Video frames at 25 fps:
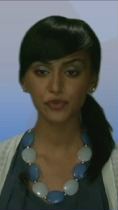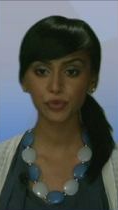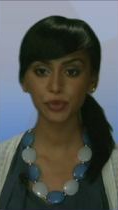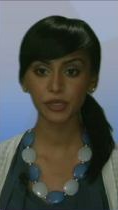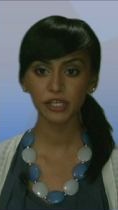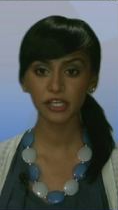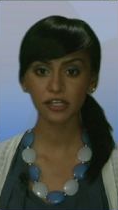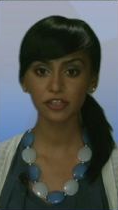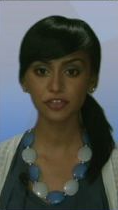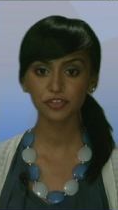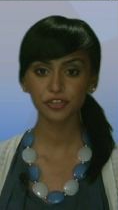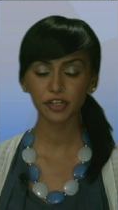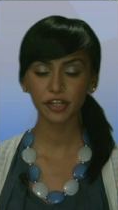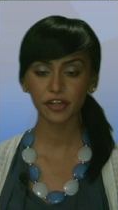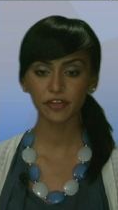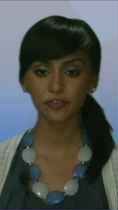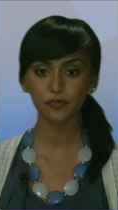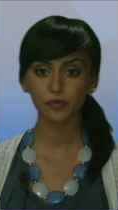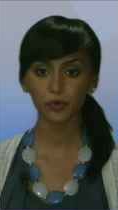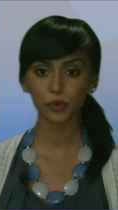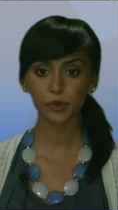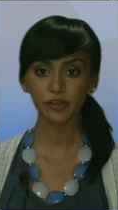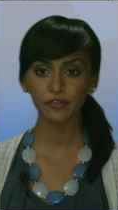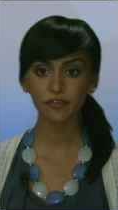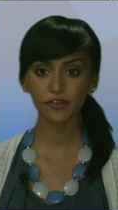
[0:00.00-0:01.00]

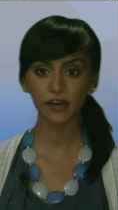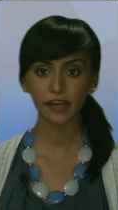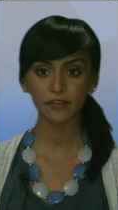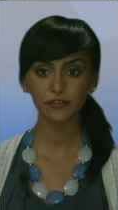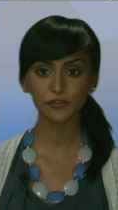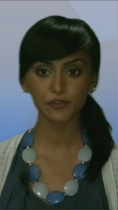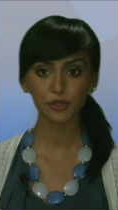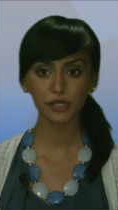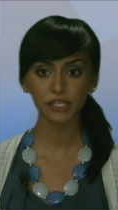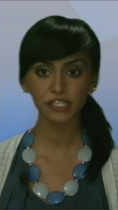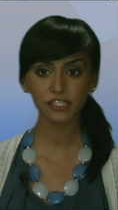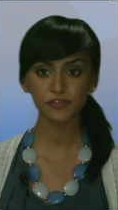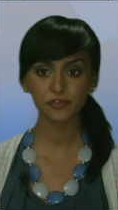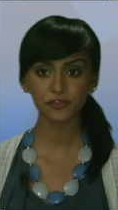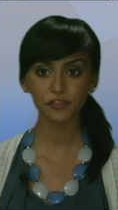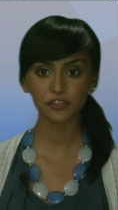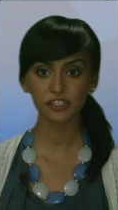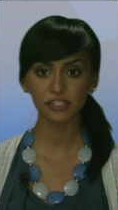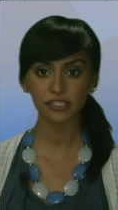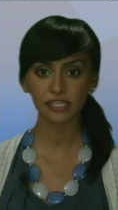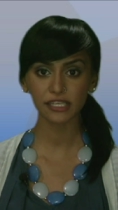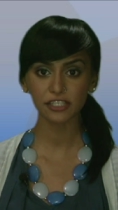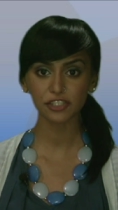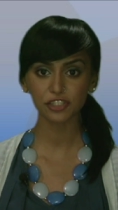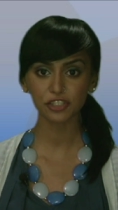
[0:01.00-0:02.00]
345 transfer
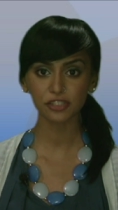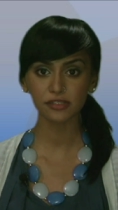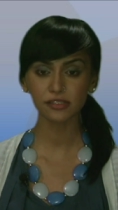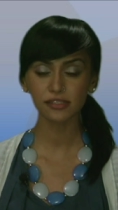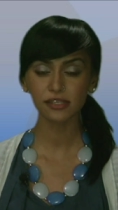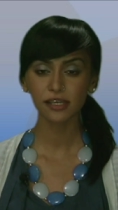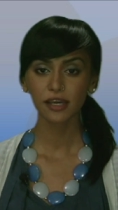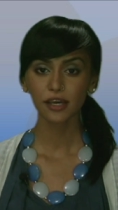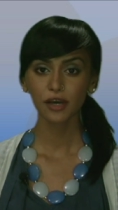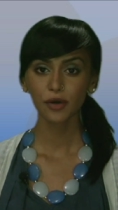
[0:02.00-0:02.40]
stations,